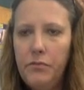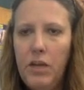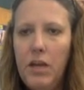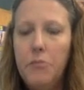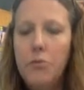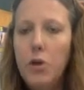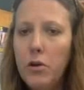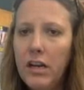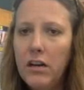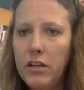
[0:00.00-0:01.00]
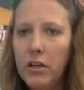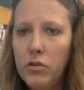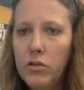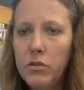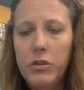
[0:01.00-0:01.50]
Okay,
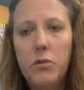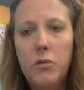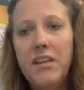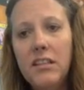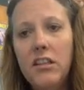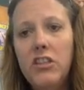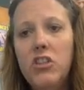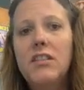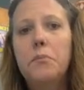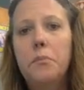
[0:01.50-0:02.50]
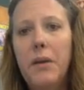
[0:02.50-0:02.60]
prokaryotes, which are basically just